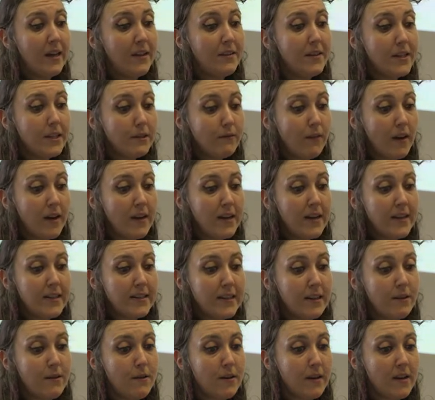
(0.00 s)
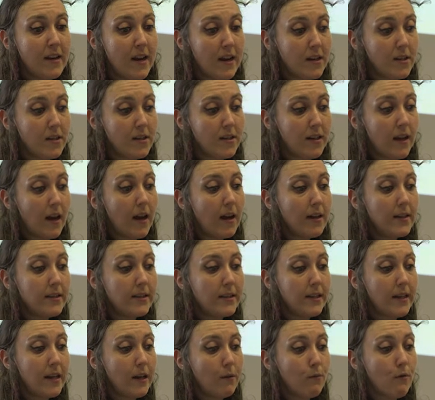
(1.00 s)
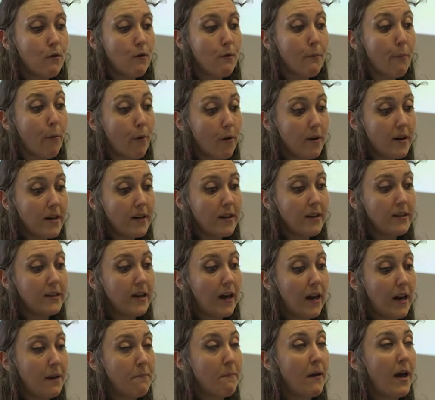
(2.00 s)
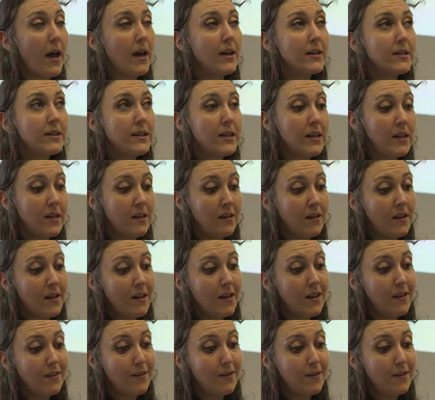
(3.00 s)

These findings and their connection to Huxley were reported in Time Magazine,